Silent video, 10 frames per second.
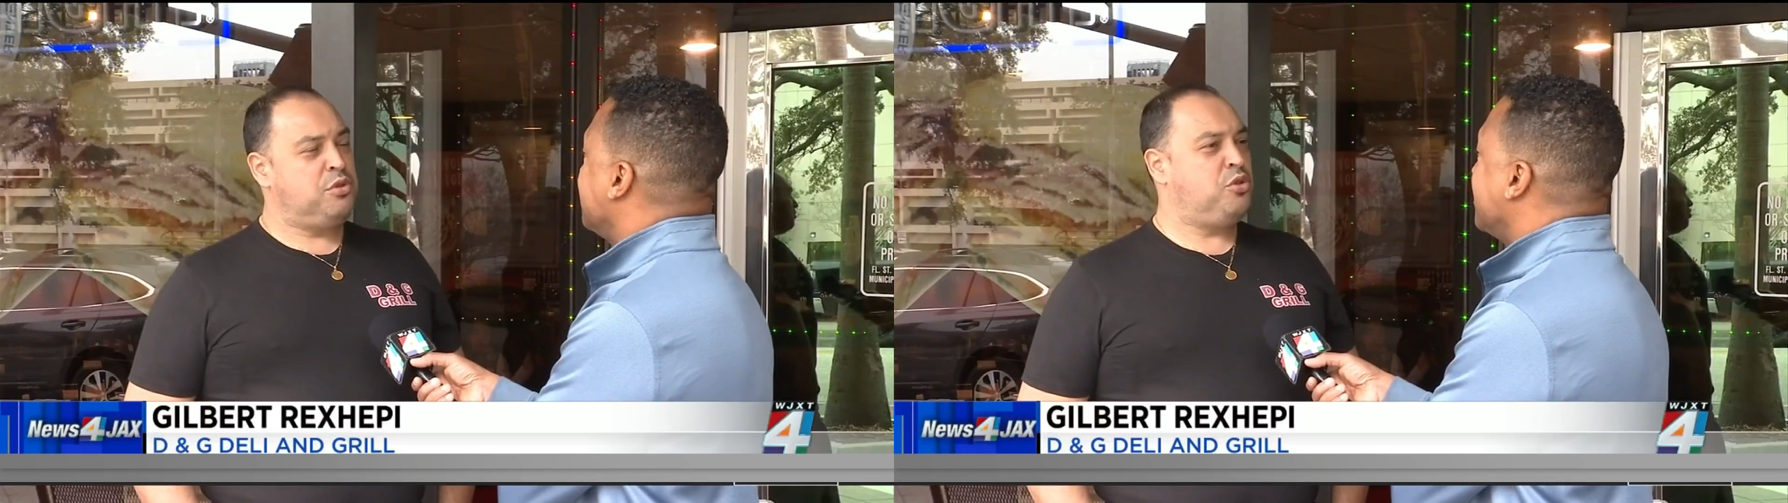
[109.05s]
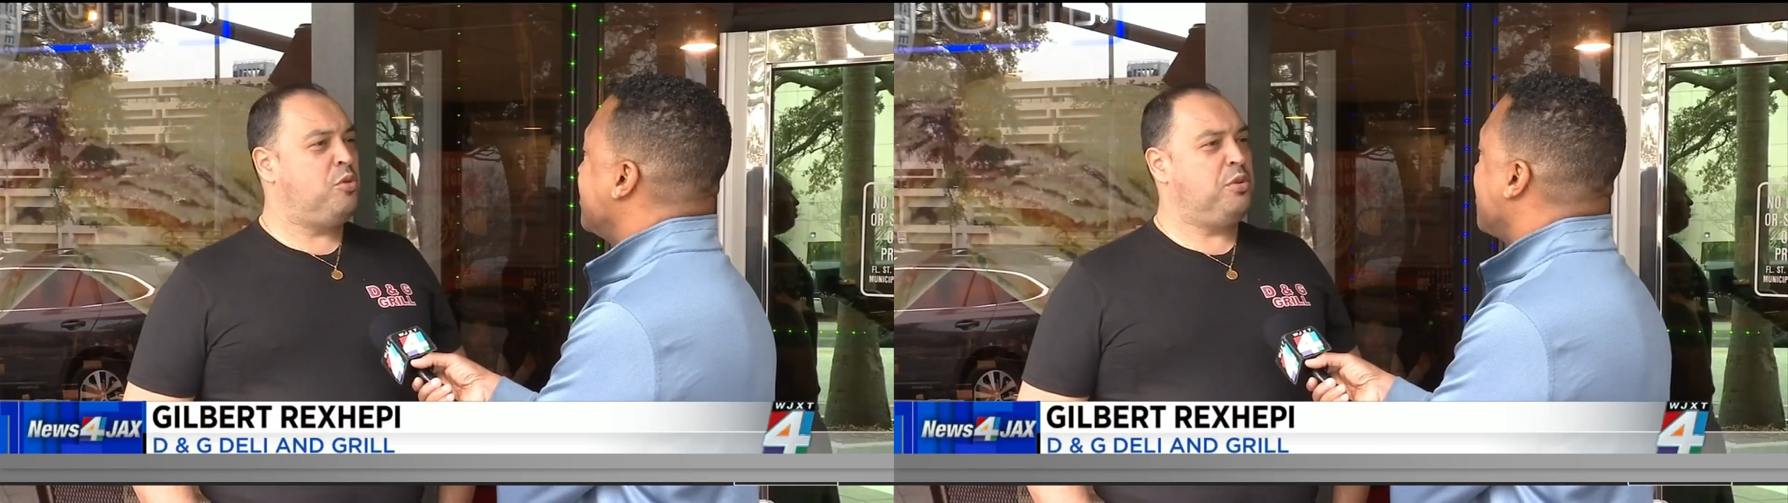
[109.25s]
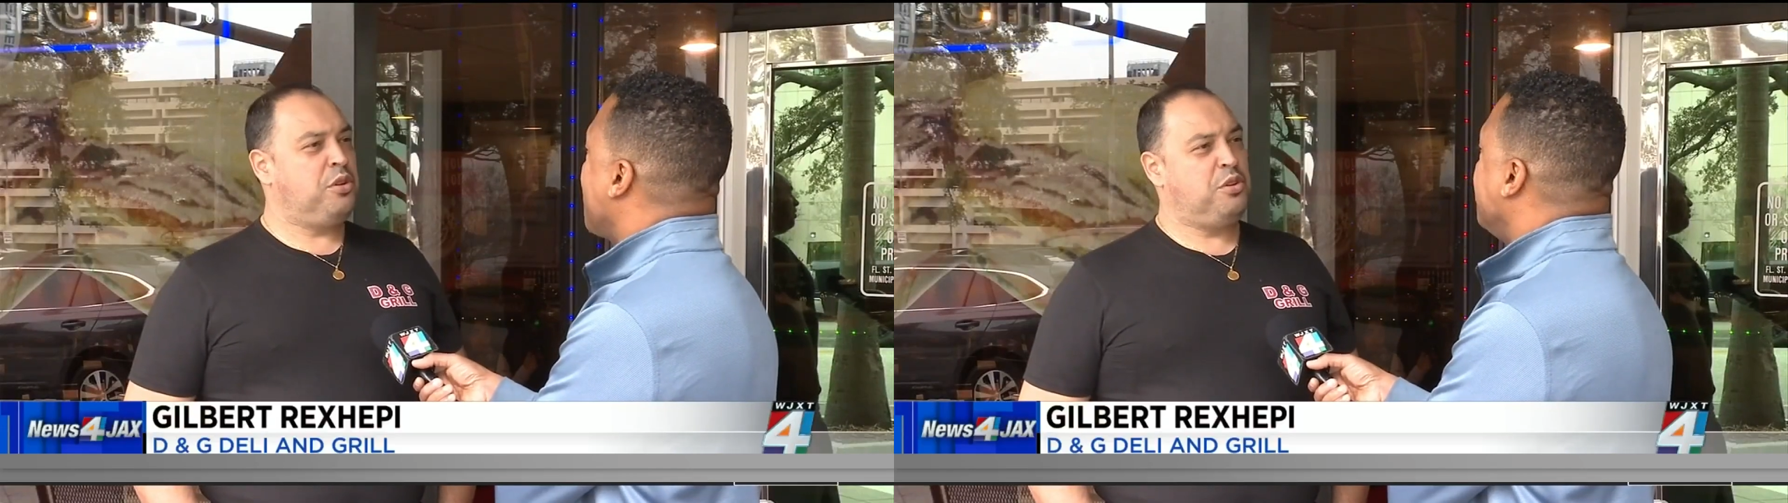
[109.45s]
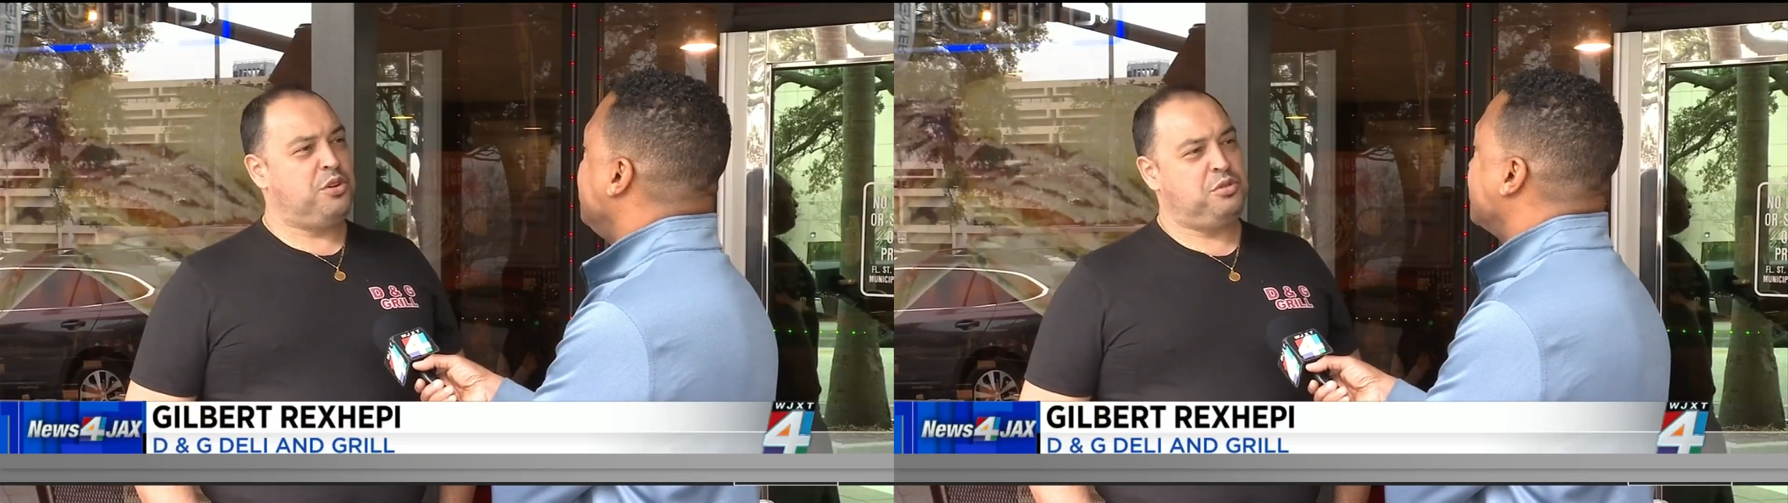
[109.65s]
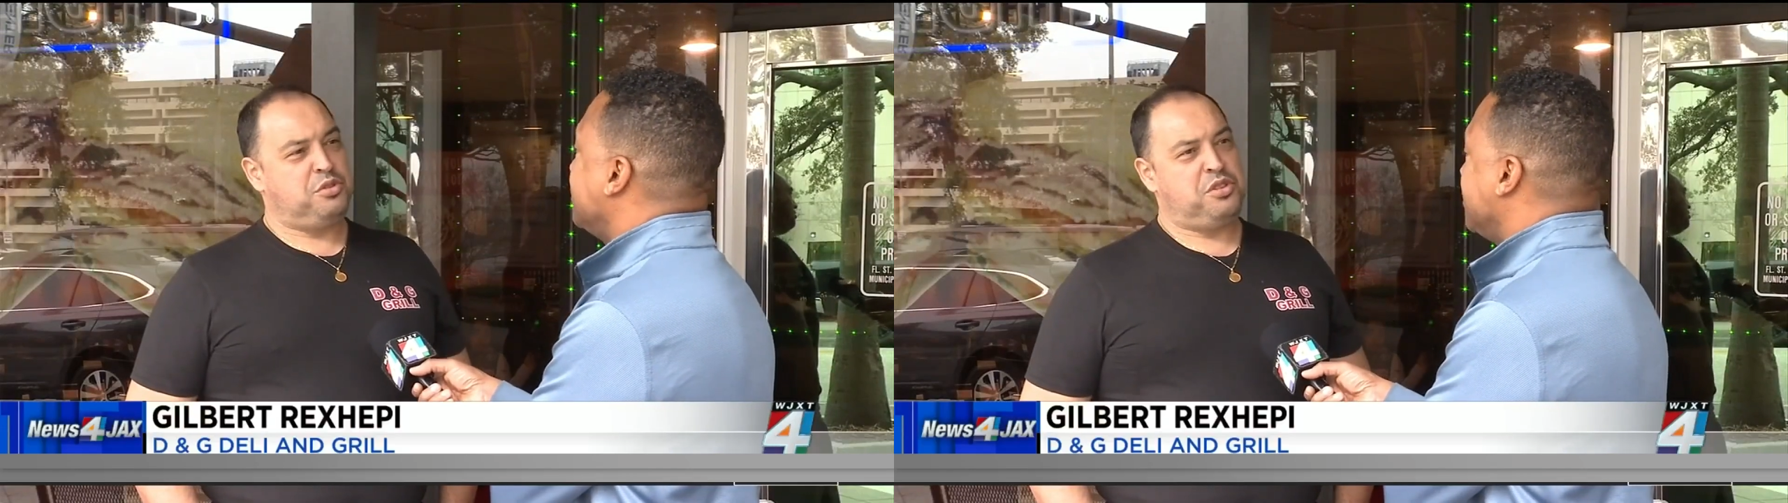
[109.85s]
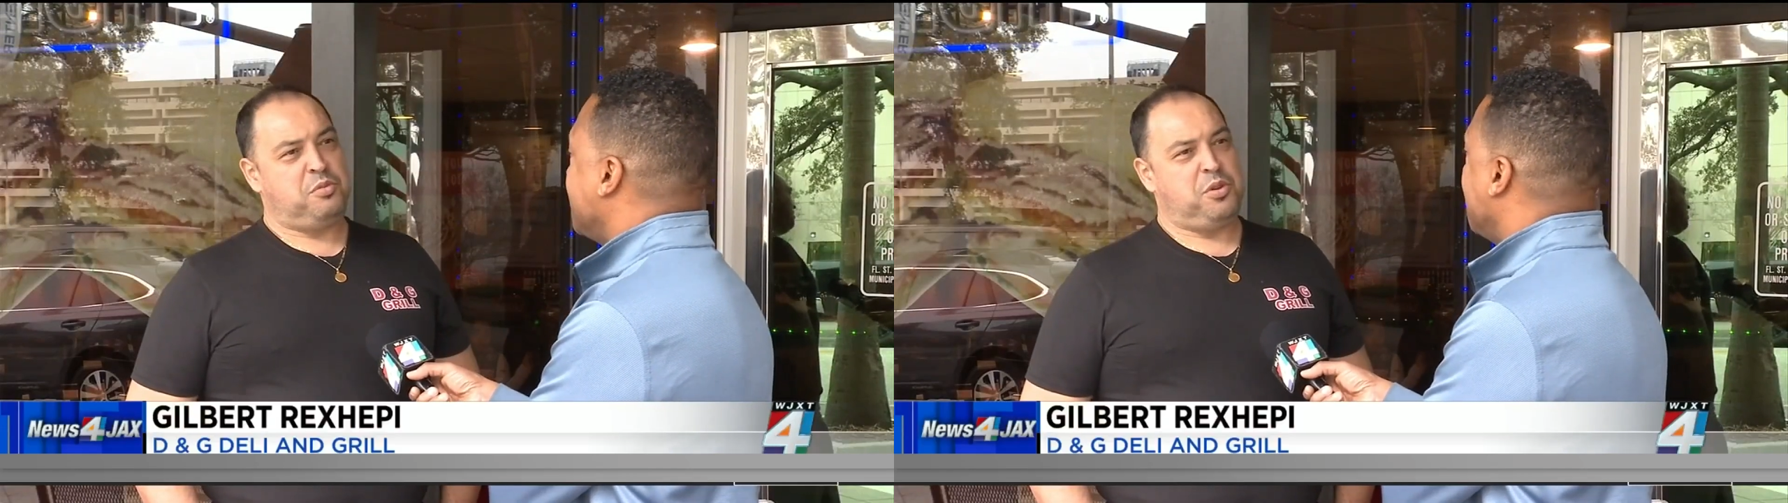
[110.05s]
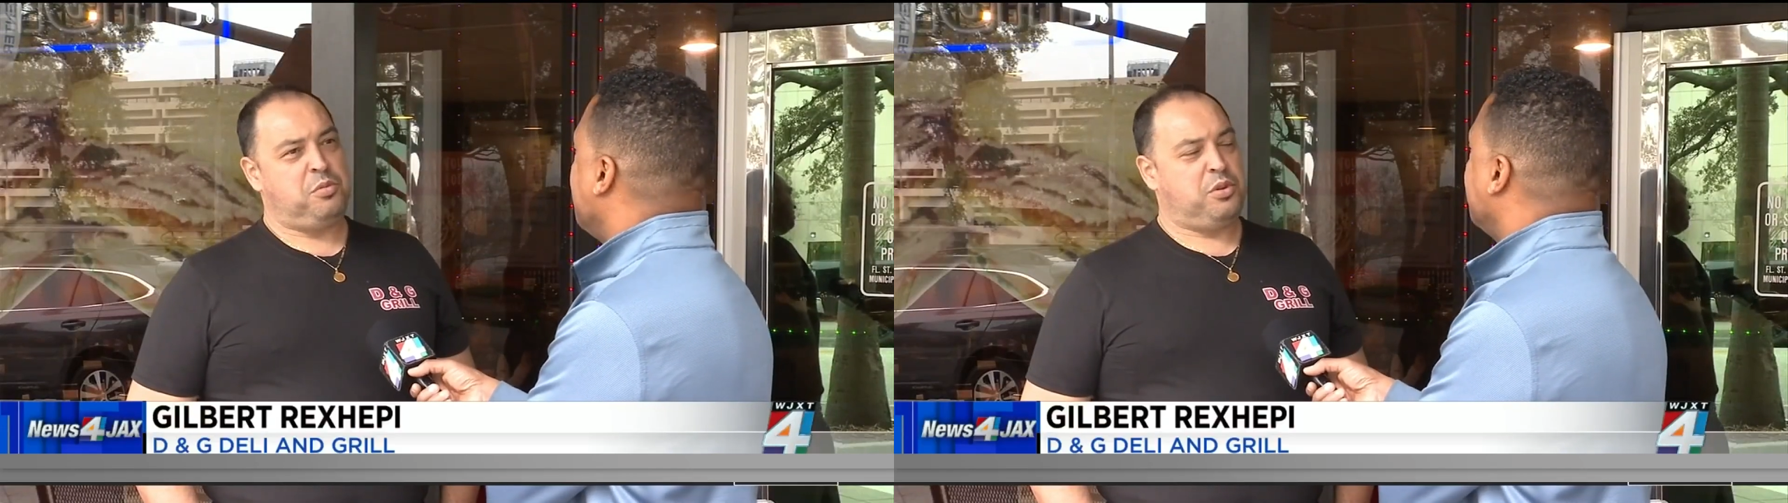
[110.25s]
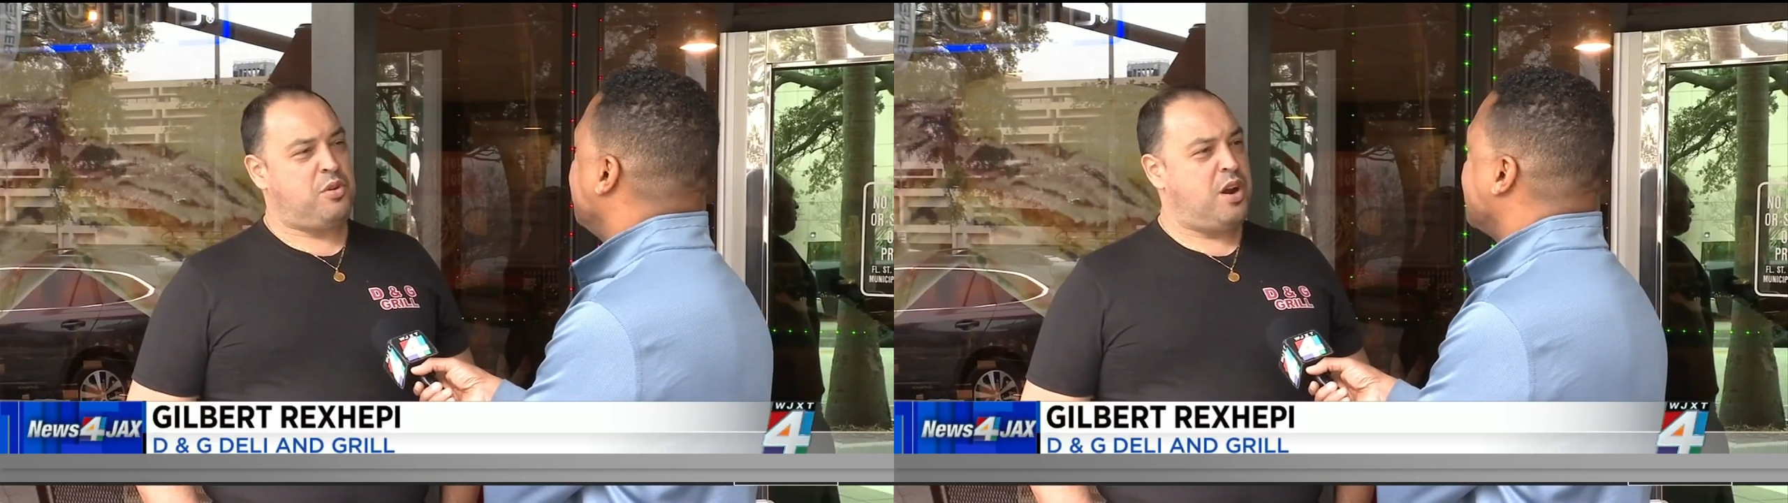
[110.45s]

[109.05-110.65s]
Once you open the doors, you see people,